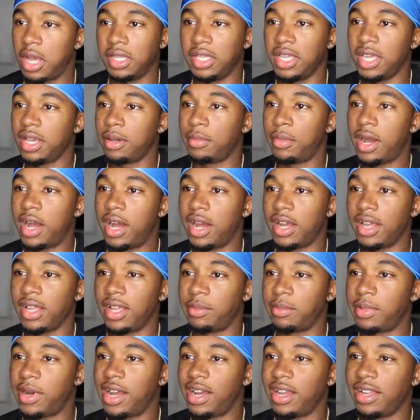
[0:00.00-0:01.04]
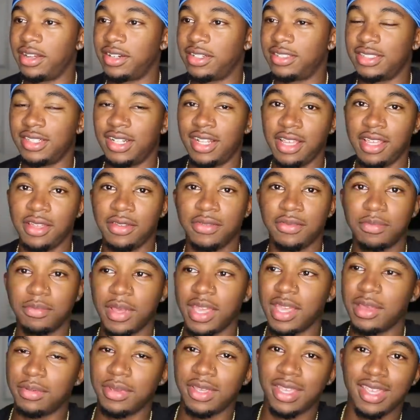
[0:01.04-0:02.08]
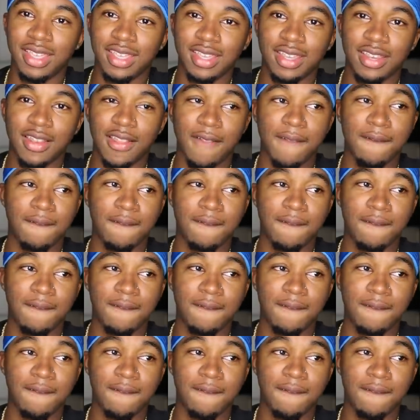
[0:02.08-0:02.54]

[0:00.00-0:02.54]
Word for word: you? I am high. I'm high on life, baby.